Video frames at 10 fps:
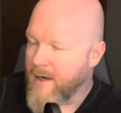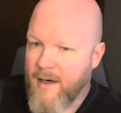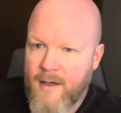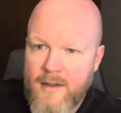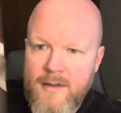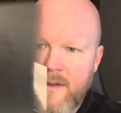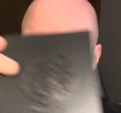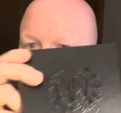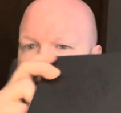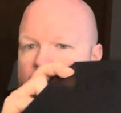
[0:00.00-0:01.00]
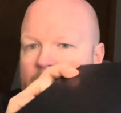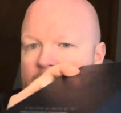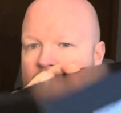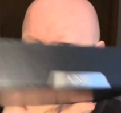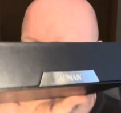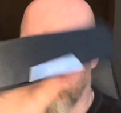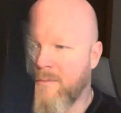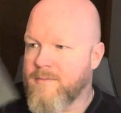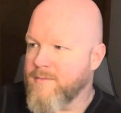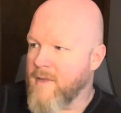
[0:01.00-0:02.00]
here. I
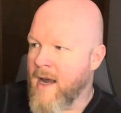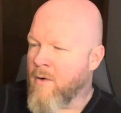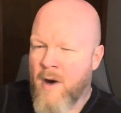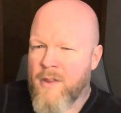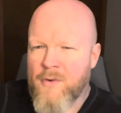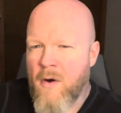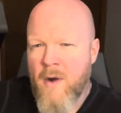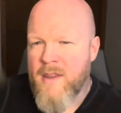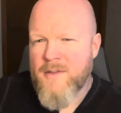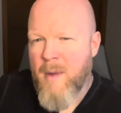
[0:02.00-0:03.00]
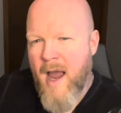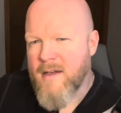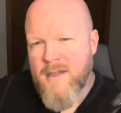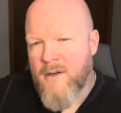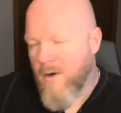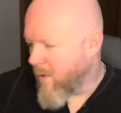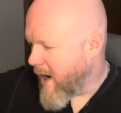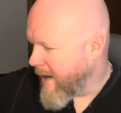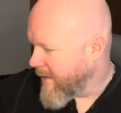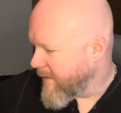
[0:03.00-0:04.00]
don't want to throw away this box. I don't know
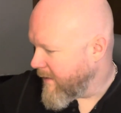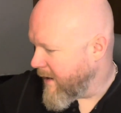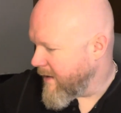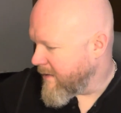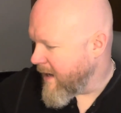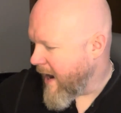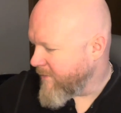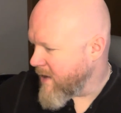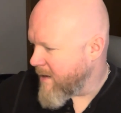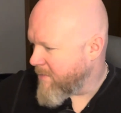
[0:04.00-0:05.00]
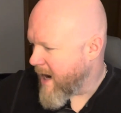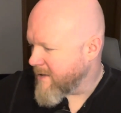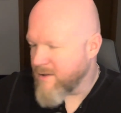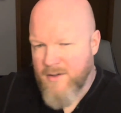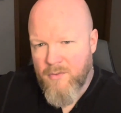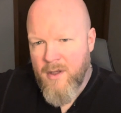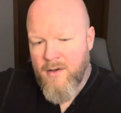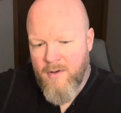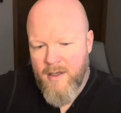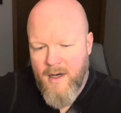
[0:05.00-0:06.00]
why. The Afnan boxes are
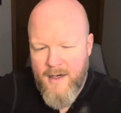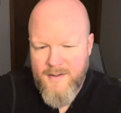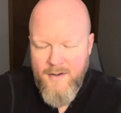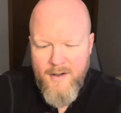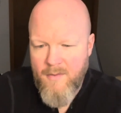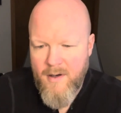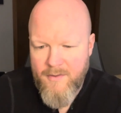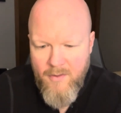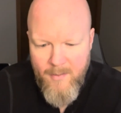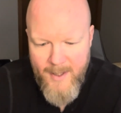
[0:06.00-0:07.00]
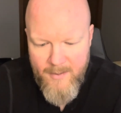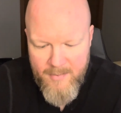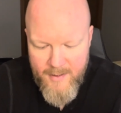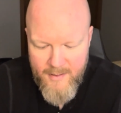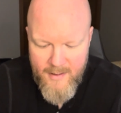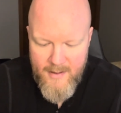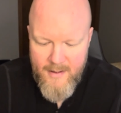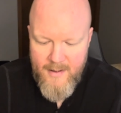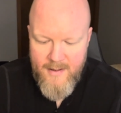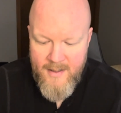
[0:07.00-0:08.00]
really, really nice, so I don't want to throw it out. But
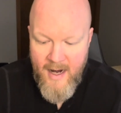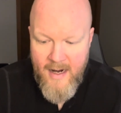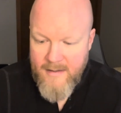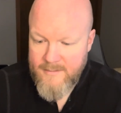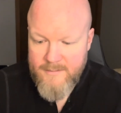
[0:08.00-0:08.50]
yeah,